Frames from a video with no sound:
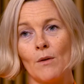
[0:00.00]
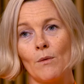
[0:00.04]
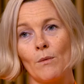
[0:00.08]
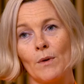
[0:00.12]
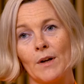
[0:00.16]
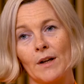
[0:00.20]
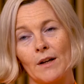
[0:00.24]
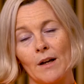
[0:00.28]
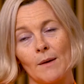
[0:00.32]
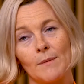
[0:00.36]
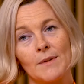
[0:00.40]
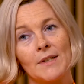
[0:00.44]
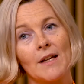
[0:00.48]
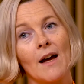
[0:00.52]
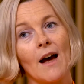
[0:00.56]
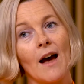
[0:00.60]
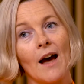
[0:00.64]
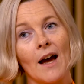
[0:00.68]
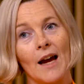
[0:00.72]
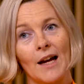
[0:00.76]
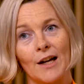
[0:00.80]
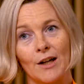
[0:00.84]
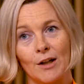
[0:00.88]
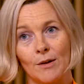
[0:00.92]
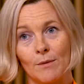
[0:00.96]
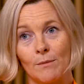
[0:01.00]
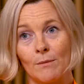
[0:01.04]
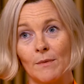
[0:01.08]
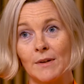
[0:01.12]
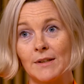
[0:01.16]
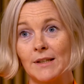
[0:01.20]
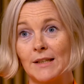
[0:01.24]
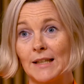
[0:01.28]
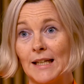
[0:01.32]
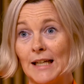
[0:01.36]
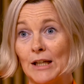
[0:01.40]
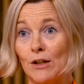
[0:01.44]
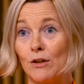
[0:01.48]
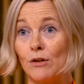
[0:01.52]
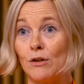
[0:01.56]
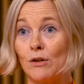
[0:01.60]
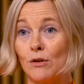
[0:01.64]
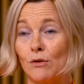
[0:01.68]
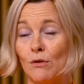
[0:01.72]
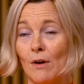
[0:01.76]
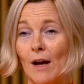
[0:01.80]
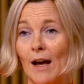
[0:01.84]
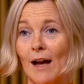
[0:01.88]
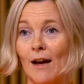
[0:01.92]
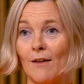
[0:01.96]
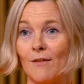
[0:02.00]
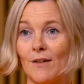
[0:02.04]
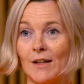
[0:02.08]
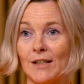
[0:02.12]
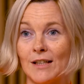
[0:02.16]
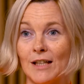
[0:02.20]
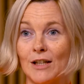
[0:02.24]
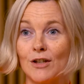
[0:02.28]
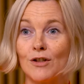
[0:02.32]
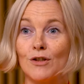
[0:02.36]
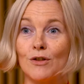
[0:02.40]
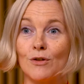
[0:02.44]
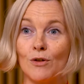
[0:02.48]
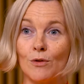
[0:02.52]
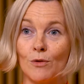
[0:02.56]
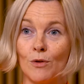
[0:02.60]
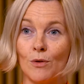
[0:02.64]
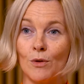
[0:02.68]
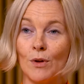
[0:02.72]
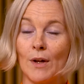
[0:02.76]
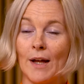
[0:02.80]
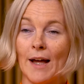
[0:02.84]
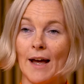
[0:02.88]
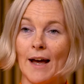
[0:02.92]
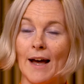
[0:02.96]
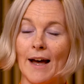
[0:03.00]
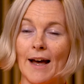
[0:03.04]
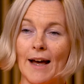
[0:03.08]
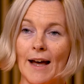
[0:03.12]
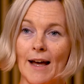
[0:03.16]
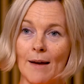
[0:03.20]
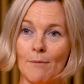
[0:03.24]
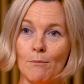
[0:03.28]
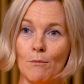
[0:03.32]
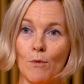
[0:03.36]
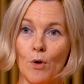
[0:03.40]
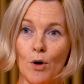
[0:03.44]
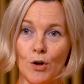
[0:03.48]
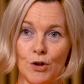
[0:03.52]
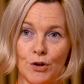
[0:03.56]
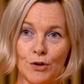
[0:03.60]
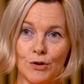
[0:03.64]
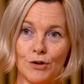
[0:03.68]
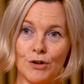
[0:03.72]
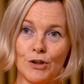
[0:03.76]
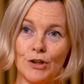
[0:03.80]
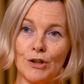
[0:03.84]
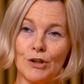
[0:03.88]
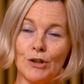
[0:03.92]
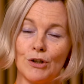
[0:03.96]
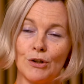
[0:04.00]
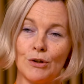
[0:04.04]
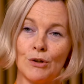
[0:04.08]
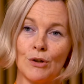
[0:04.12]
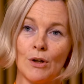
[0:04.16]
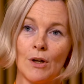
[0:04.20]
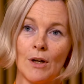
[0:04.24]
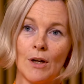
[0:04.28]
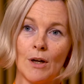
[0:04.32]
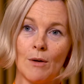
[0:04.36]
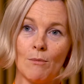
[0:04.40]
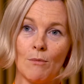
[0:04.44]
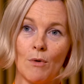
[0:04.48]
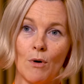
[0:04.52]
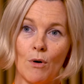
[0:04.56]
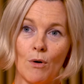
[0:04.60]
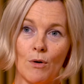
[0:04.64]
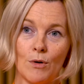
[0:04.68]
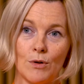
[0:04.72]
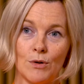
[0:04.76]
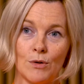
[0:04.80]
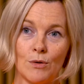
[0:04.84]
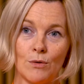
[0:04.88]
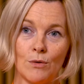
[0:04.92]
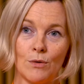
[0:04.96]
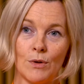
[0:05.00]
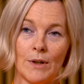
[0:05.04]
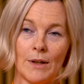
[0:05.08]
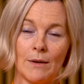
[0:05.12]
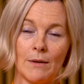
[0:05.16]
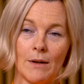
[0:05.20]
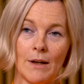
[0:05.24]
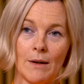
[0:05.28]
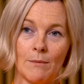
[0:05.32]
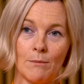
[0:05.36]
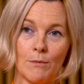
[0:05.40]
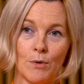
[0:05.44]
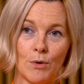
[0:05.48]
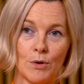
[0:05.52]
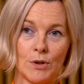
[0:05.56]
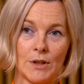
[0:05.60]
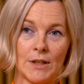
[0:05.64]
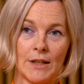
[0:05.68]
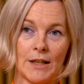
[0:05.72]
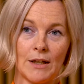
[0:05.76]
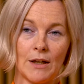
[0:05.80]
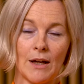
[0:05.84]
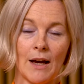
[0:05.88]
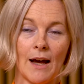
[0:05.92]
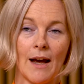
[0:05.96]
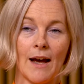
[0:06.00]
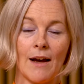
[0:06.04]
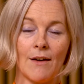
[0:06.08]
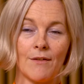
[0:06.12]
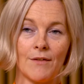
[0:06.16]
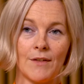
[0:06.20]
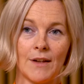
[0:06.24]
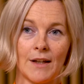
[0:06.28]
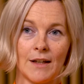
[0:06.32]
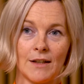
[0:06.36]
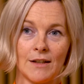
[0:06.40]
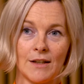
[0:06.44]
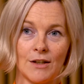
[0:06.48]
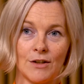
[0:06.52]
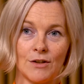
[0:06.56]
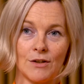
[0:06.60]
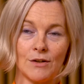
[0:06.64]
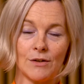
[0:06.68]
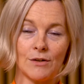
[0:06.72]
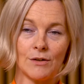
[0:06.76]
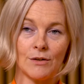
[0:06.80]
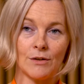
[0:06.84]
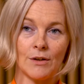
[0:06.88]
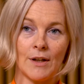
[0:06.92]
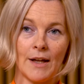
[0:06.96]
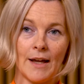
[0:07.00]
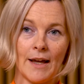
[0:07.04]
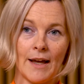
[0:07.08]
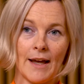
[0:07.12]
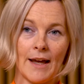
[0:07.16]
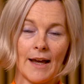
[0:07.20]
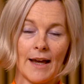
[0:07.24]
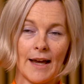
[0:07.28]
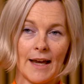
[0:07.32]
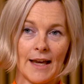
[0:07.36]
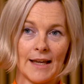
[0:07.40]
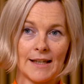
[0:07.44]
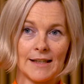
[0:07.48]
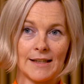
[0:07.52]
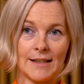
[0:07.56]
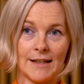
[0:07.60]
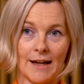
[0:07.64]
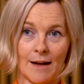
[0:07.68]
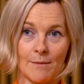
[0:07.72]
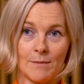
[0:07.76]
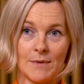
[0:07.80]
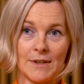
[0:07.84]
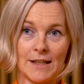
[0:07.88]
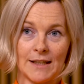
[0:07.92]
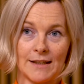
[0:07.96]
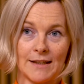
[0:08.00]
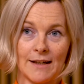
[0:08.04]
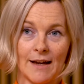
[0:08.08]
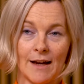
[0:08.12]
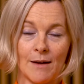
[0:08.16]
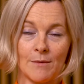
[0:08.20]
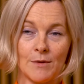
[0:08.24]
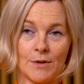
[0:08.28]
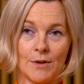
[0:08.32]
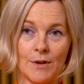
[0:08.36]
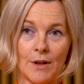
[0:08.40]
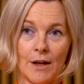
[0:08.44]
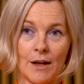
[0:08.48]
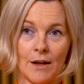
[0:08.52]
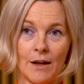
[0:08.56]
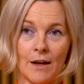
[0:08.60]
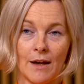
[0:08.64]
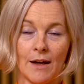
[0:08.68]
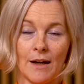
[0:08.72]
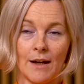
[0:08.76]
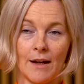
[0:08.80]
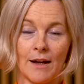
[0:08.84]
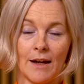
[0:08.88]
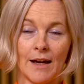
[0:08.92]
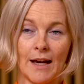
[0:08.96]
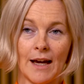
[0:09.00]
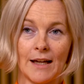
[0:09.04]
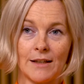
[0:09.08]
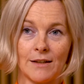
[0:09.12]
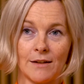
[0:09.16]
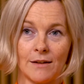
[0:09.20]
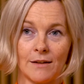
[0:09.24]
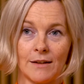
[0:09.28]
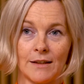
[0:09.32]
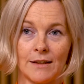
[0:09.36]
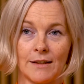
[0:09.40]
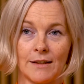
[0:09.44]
When it comes to ACRM, I'd say you do have additional modules to do, but also importantly you have the additional STAMPS exam, so the Adult